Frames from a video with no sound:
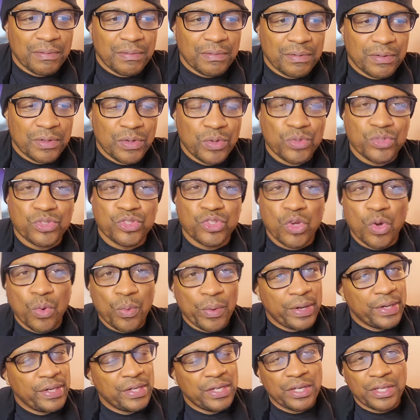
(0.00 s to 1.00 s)
who's
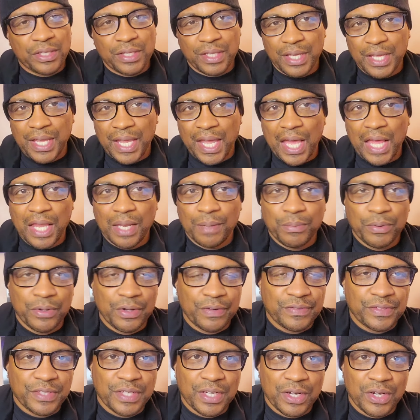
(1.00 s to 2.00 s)
nowhere near the caliber
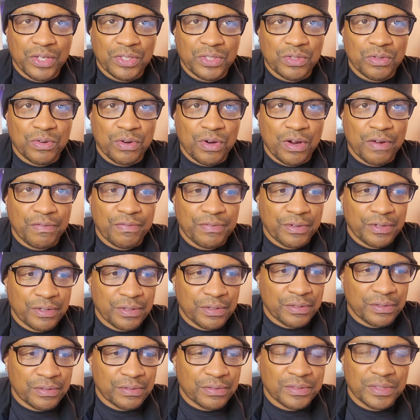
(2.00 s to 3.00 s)
of Terence Crawford
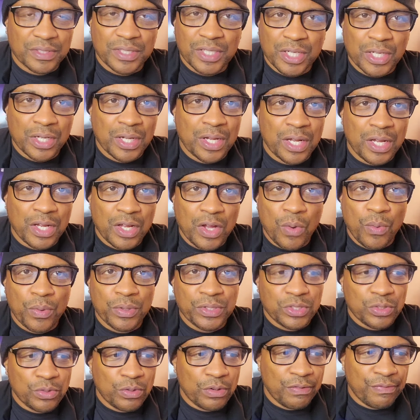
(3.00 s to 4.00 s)
go
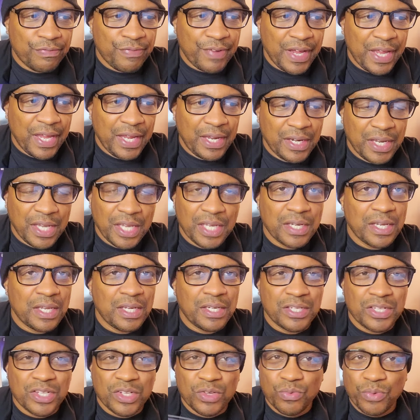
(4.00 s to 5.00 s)
into a fight
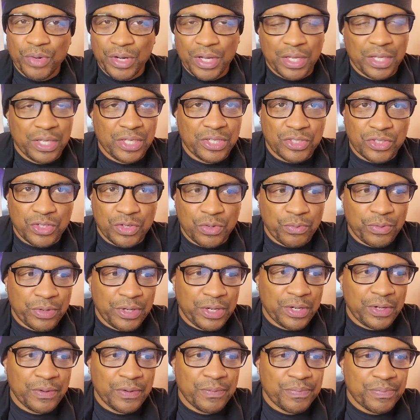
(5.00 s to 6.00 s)
and derail his
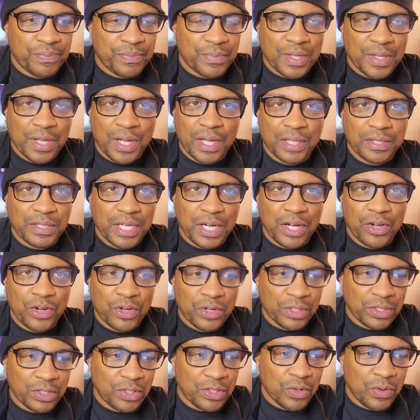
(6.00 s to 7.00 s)
career that
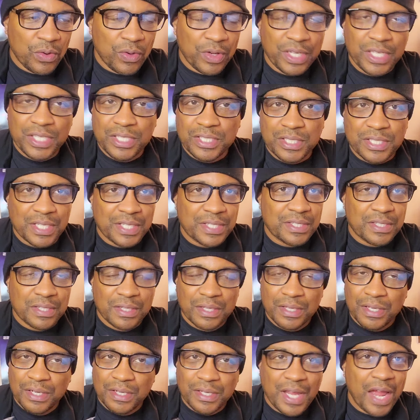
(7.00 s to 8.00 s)
early on. He's just
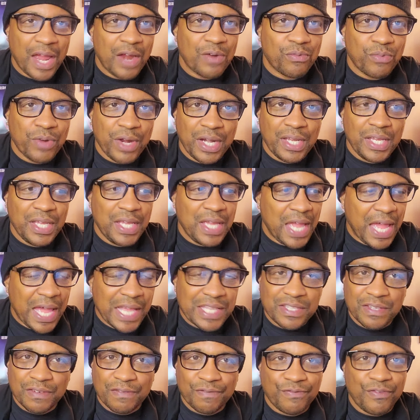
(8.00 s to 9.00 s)
not ready. He
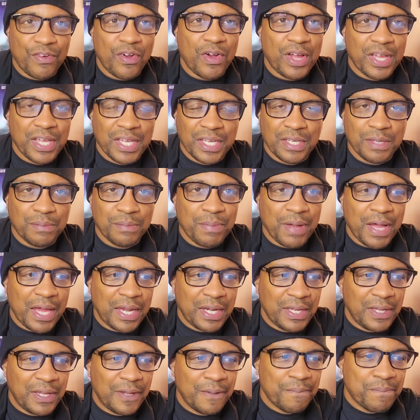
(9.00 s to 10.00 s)
hasn't fought
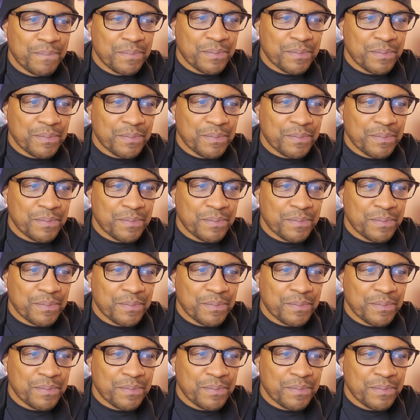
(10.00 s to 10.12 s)
anybody.